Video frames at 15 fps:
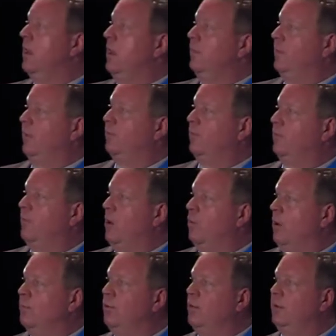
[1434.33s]
that there's about
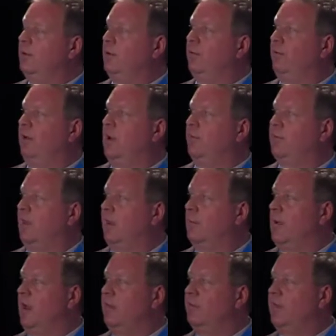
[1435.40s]
1.23 times 10 to the
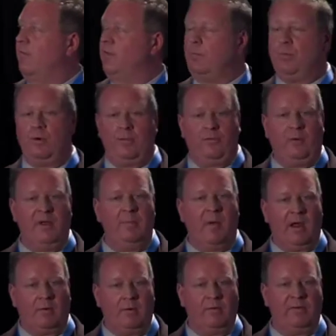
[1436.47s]
minus 7 per 3
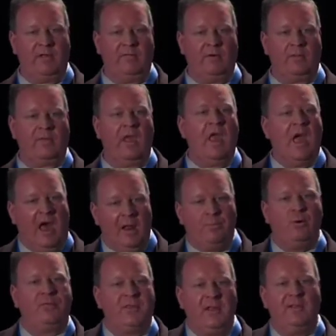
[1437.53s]
microsieverts. And I
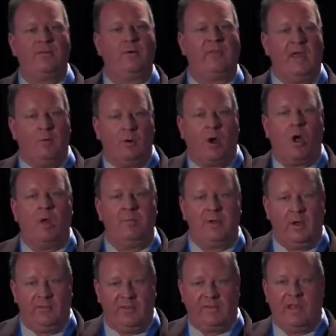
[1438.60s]
put these so they would all be
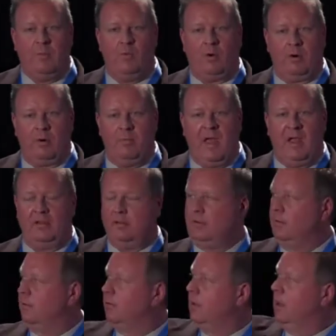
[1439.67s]
on the same order of
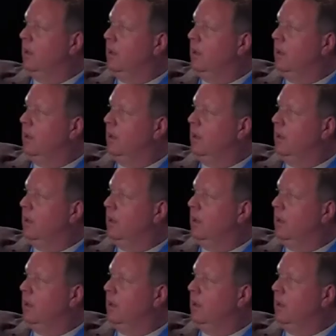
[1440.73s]
magnitude.